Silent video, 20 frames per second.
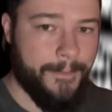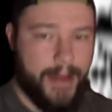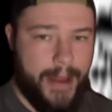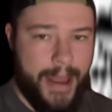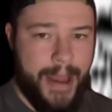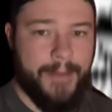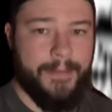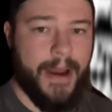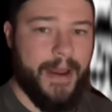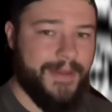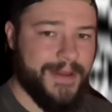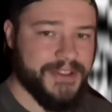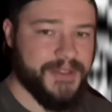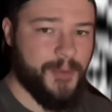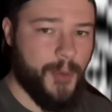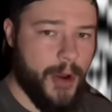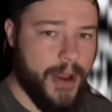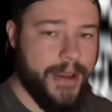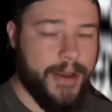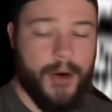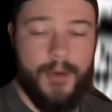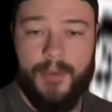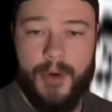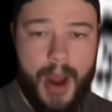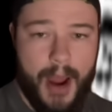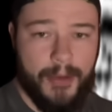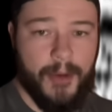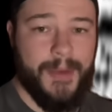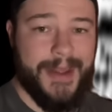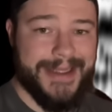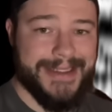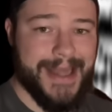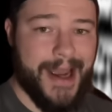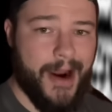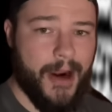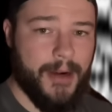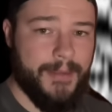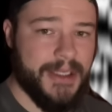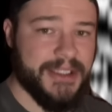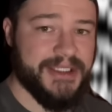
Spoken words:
And by this point, you're probably tired of me